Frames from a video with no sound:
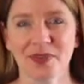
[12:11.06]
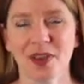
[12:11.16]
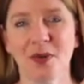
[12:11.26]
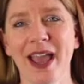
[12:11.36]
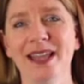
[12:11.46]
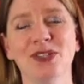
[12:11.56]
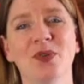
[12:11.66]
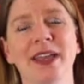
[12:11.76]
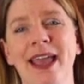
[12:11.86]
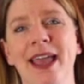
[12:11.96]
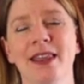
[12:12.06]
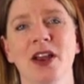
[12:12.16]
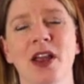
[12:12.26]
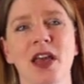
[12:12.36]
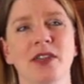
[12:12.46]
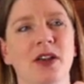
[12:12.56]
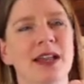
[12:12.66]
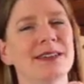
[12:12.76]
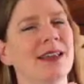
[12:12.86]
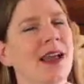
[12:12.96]
Okay, so again, there
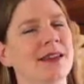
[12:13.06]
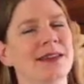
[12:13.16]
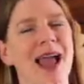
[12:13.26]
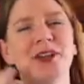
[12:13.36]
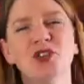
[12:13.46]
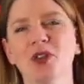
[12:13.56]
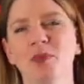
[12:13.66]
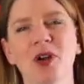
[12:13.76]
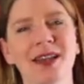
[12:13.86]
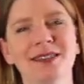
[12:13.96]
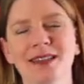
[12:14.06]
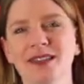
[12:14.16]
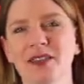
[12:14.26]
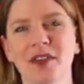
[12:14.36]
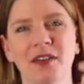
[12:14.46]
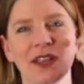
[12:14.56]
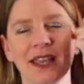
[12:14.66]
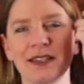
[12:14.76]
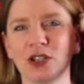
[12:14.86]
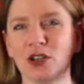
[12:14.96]
is a natural process of
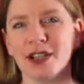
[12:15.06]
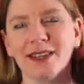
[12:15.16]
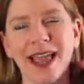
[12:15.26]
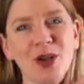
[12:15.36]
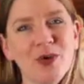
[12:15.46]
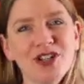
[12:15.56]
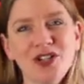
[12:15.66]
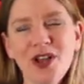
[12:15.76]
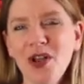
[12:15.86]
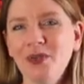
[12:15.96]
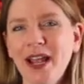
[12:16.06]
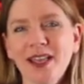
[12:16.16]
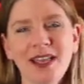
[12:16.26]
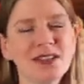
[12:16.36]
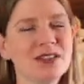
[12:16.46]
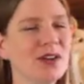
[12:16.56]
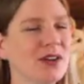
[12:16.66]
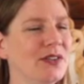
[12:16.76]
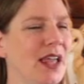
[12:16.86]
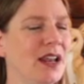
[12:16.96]
kids learning language, right? Kids
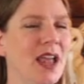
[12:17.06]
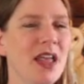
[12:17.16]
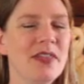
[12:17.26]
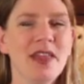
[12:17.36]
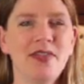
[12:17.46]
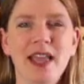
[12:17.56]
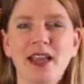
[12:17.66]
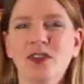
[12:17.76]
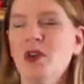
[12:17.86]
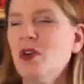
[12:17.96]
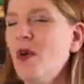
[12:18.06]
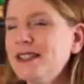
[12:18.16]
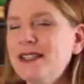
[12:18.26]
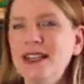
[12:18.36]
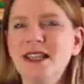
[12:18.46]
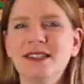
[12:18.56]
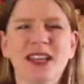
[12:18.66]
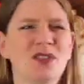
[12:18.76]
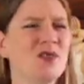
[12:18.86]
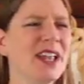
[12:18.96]
learn that they can request things, they
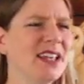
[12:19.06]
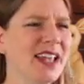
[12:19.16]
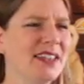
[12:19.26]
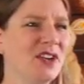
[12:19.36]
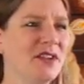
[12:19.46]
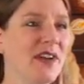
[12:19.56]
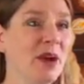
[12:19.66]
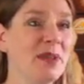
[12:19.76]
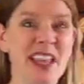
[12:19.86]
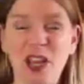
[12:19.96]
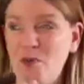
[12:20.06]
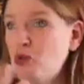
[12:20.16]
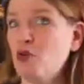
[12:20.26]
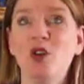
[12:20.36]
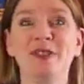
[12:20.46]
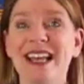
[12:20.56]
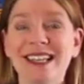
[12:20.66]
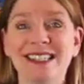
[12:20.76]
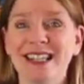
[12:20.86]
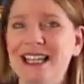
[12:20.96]
can regulate their environment, they can
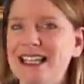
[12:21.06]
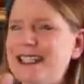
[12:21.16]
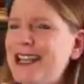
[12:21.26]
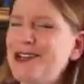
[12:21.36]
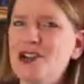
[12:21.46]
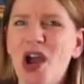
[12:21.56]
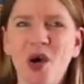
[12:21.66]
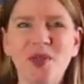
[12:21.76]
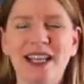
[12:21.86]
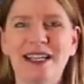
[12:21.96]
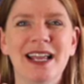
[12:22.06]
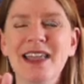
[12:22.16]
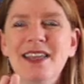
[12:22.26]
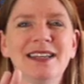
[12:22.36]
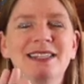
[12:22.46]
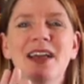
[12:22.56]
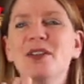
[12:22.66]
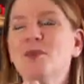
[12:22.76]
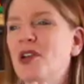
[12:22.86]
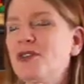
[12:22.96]
protest, they can say no, they can tell
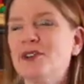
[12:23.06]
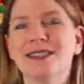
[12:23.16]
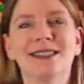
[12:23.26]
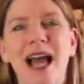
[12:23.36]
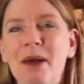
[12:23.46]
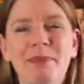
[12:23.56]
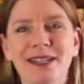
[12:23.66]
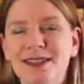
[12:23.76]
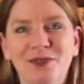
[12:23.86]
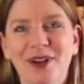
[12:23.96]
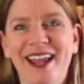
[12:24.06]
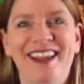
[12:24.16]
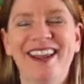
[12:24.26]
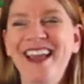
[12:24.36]
their brother to stop it, right?